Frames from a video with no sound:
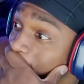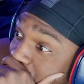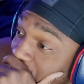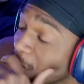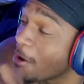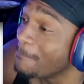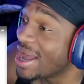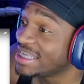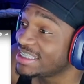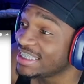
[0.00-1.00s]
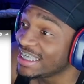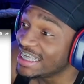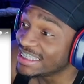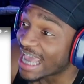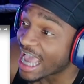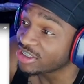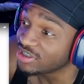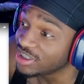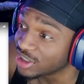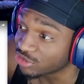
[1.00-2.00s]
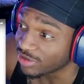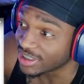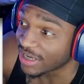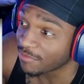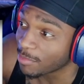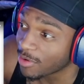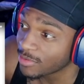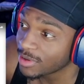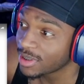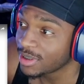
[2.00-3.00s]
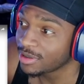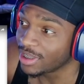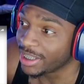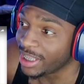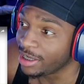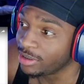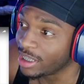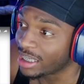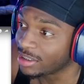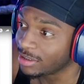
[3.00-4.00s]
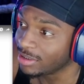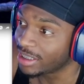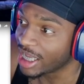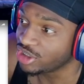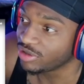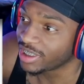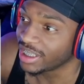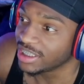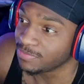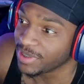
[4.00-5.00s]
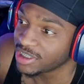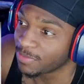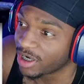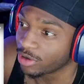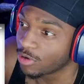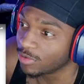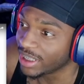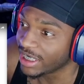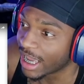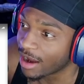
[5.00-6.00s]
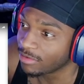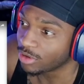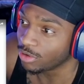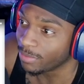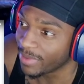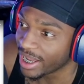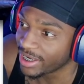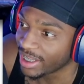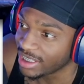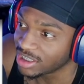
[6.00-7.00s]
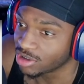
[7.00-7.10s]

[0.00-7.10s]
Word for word: Yo, imagine he's actually the screensaver, bro. Like they like Kendrick and his bitch about to go lay down, go to bed, and he just